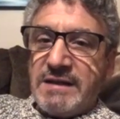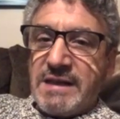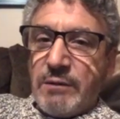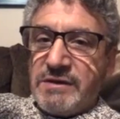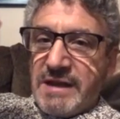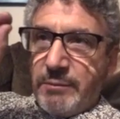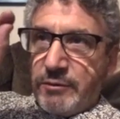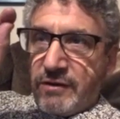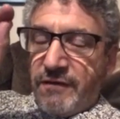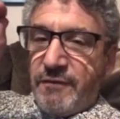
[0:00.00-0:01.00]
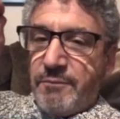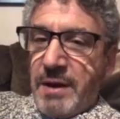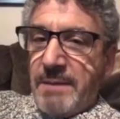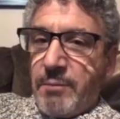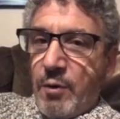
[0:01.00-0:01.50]
I was able to
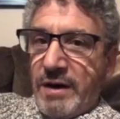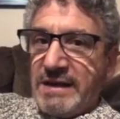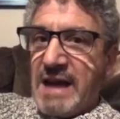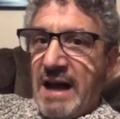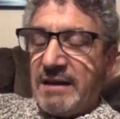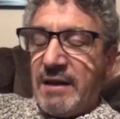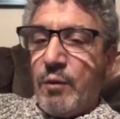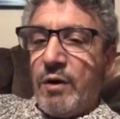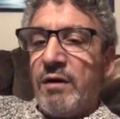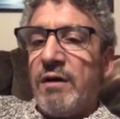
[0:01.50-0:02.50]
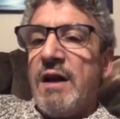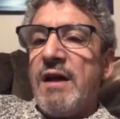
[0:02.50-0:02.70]
pinpoint exactly where